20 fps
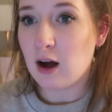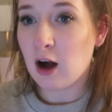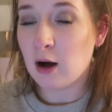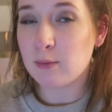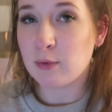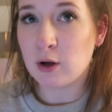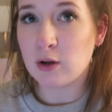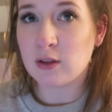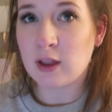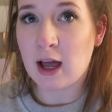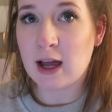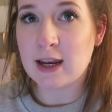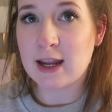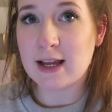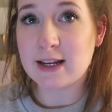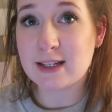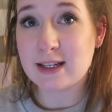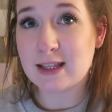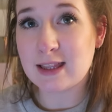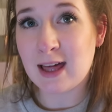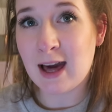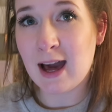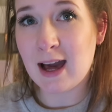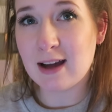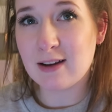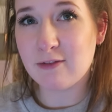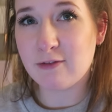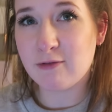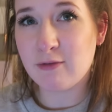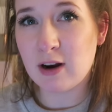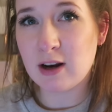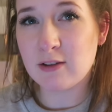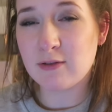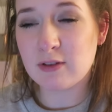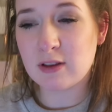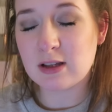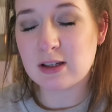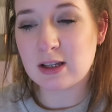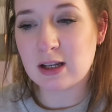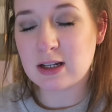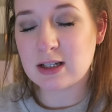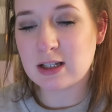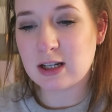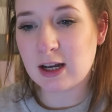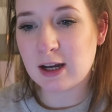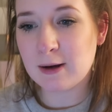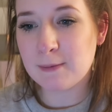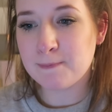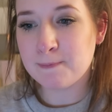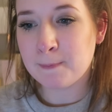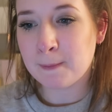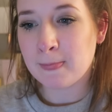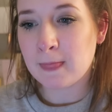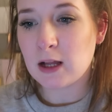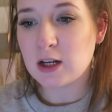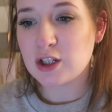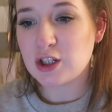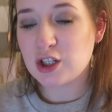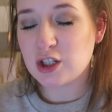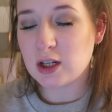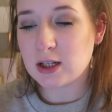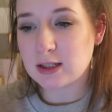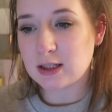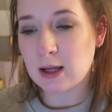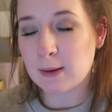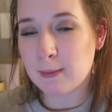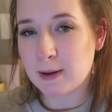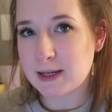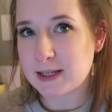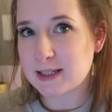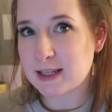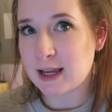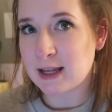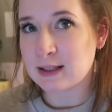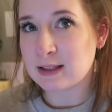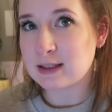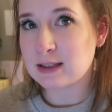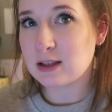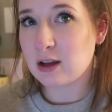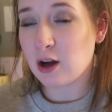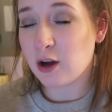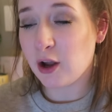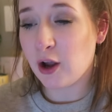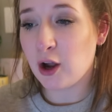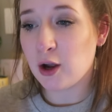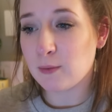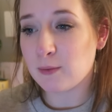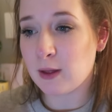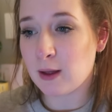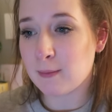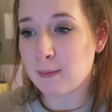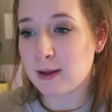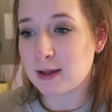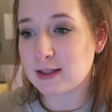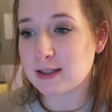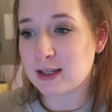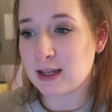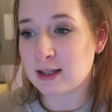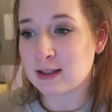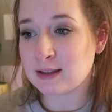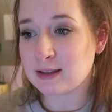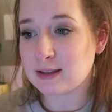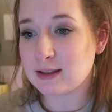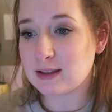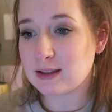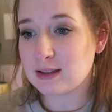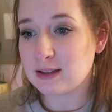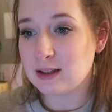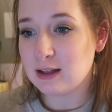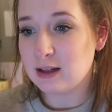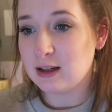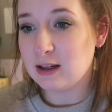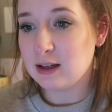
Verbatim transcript: upload that and edit that ready for the Sunday. Does that make sense? I hope that makes sense.